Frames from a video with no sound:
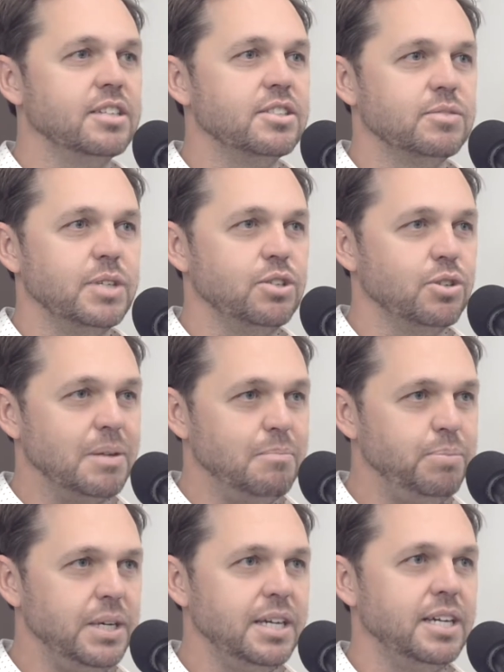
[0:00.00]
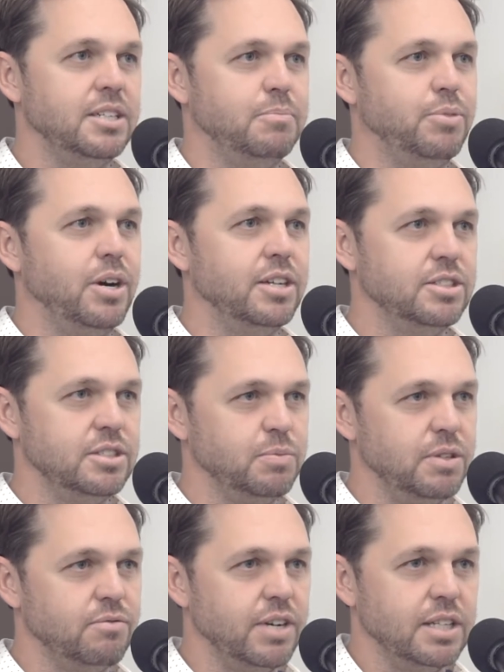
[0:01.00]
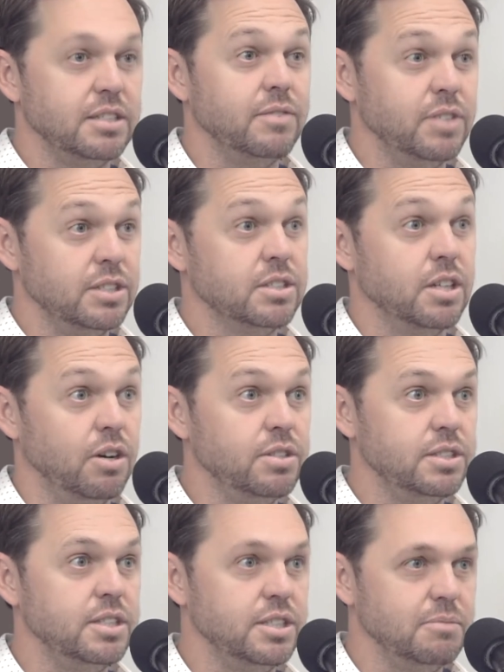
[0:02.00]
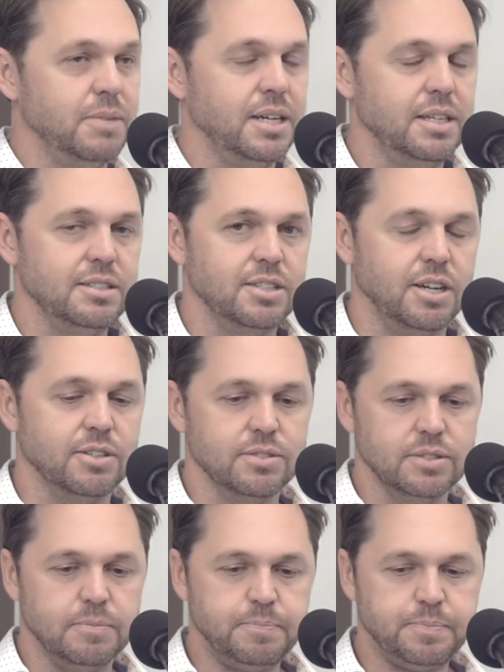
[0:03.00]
because we're talking about big enterprises with relatively slow decision-making cycles.